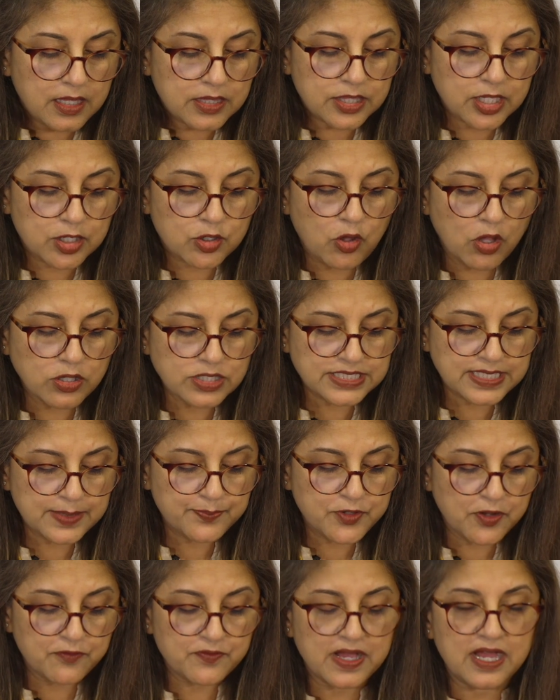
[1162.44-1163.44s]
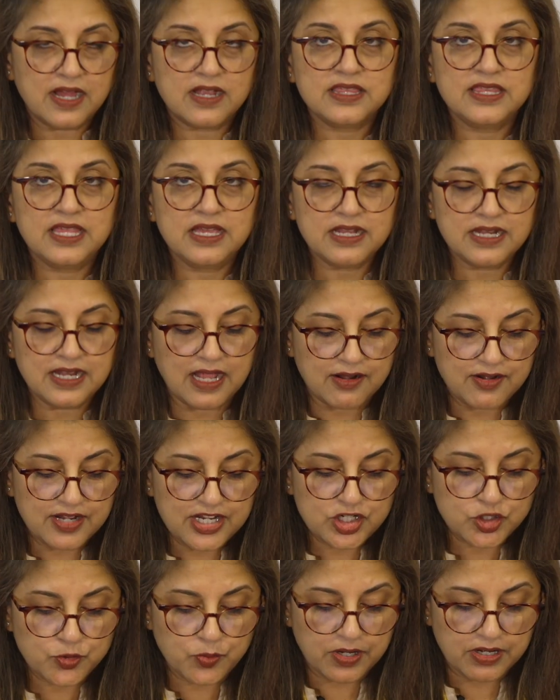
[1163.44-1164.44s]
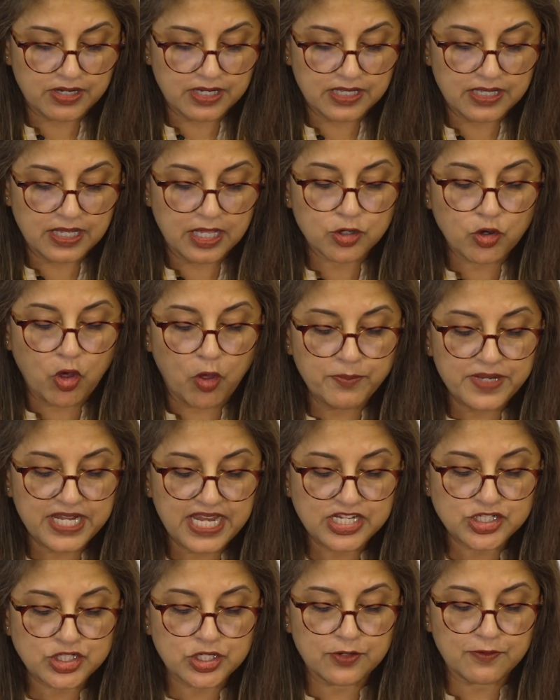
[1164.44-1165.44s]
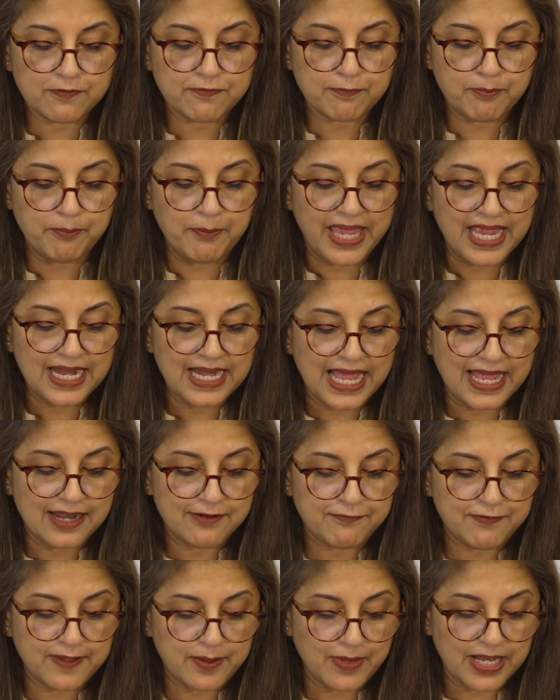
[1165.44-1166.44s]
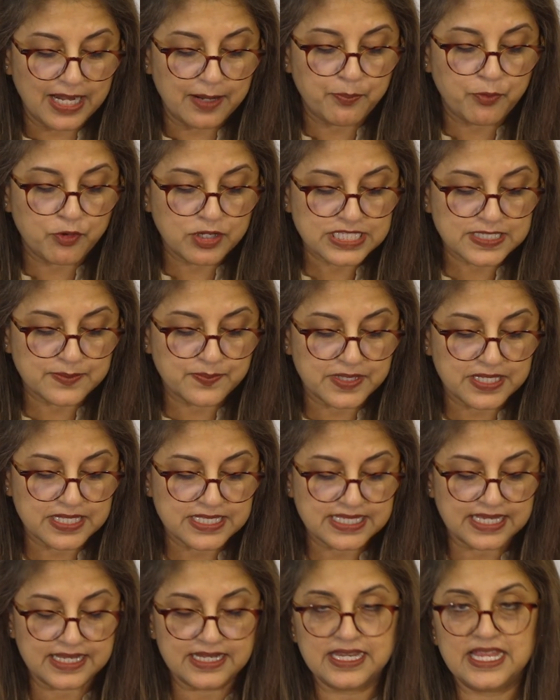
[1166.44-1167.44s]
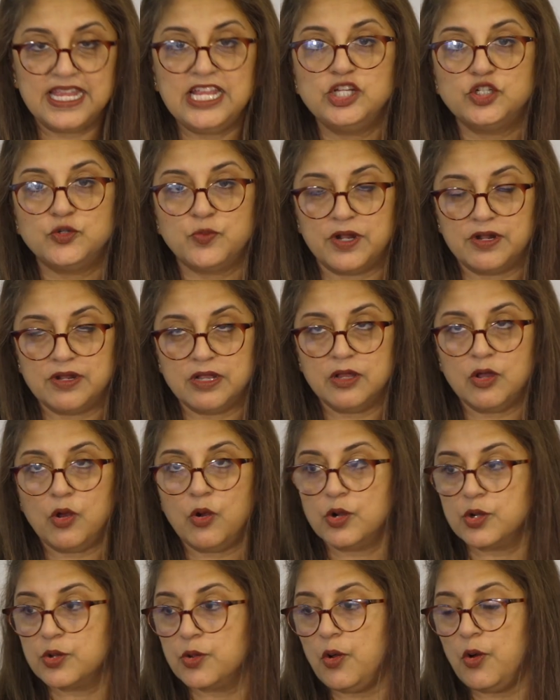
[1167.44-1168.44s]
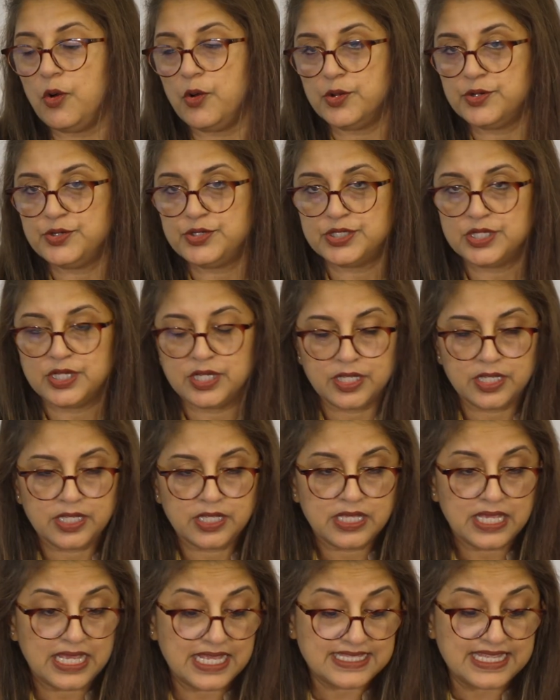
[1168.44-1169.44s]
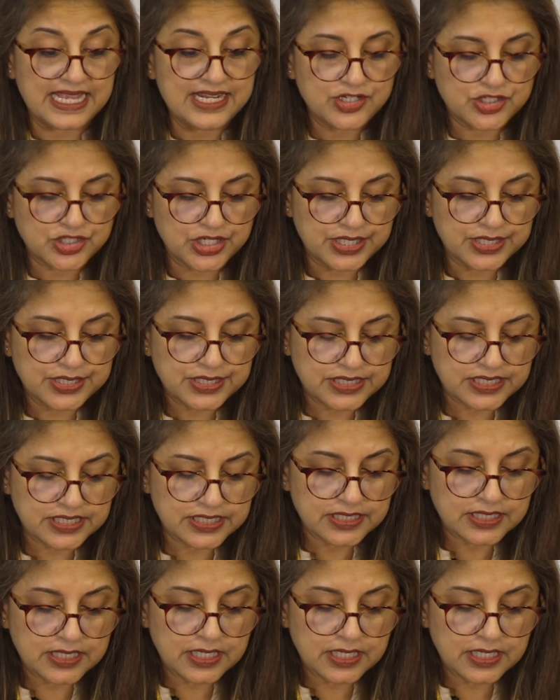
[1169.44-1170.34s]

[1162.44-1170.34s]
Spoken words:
The concept of Ardha Narishwara, a combination of male and female principles in Ishvara or God, is ancient.